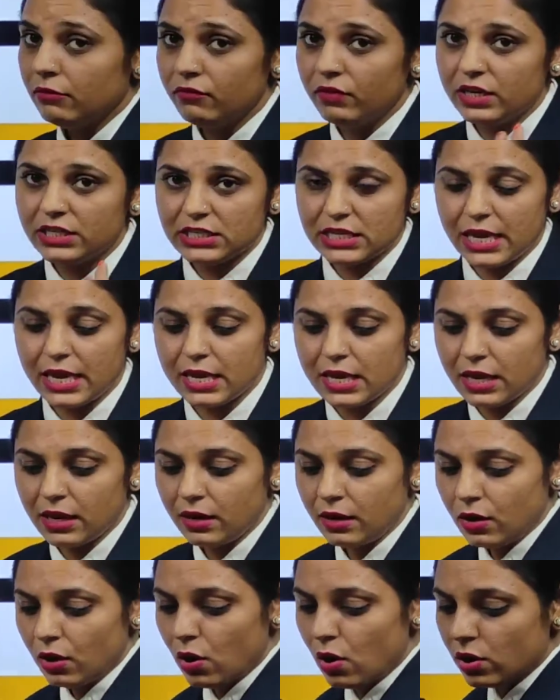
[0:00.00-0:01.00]
we take
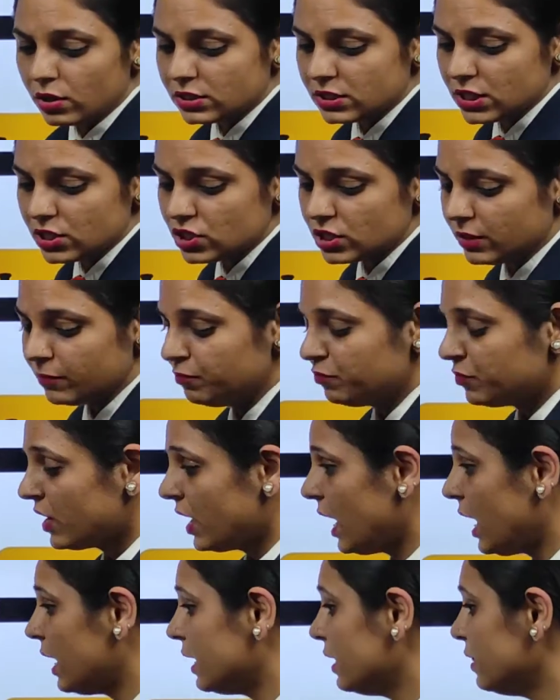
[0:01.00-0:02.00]
in oxygen.
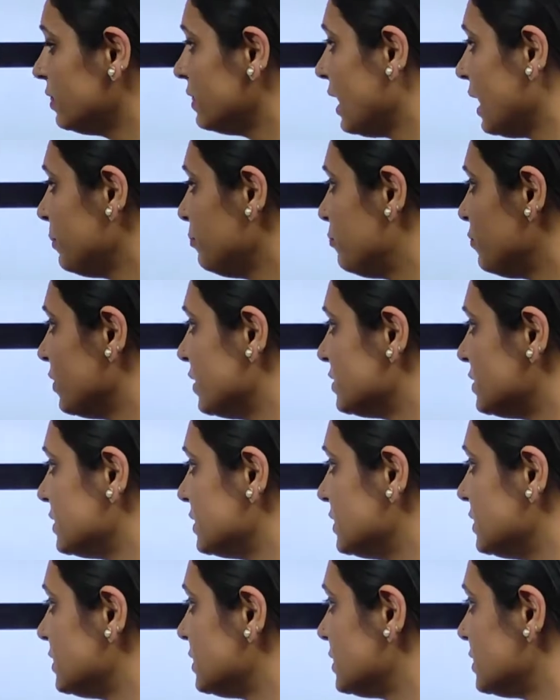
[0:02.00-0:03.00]
And in that
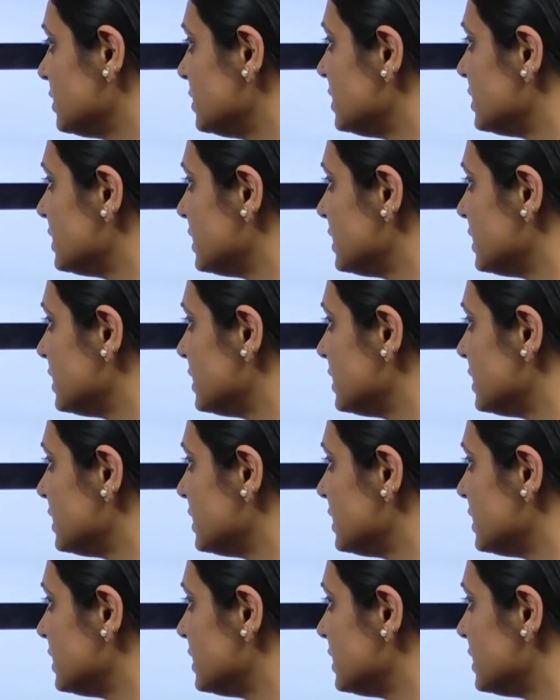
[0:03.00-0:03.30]
presence,